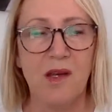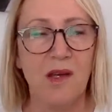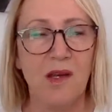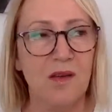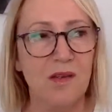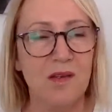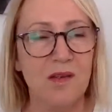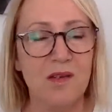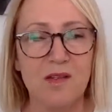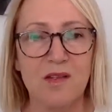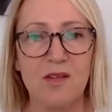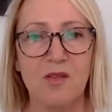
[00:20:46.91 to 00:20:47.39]

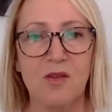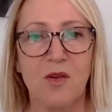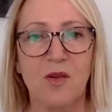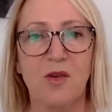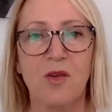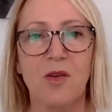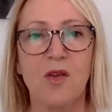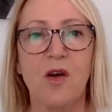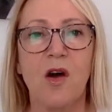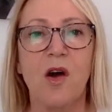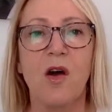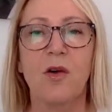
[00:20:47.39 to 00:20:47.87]
These are
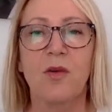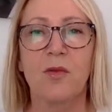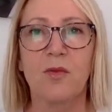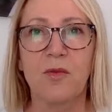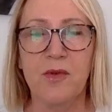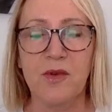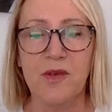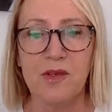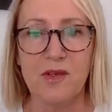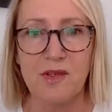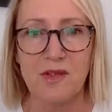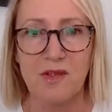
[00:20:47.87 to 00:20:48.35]
all
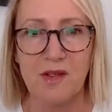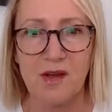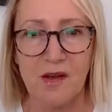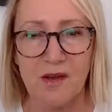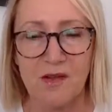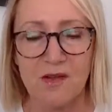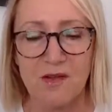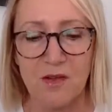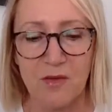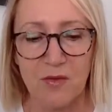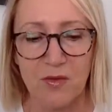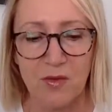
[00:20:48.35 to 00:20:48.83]
obvious
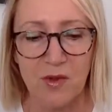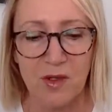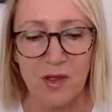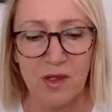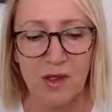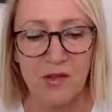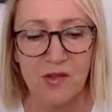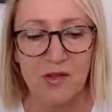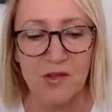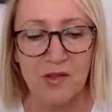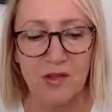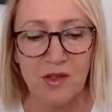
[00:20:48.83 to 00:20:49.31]
signs of
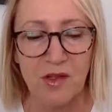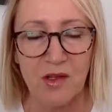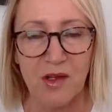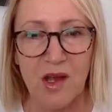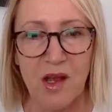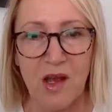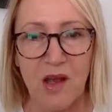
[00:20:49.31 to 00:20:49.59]
religion.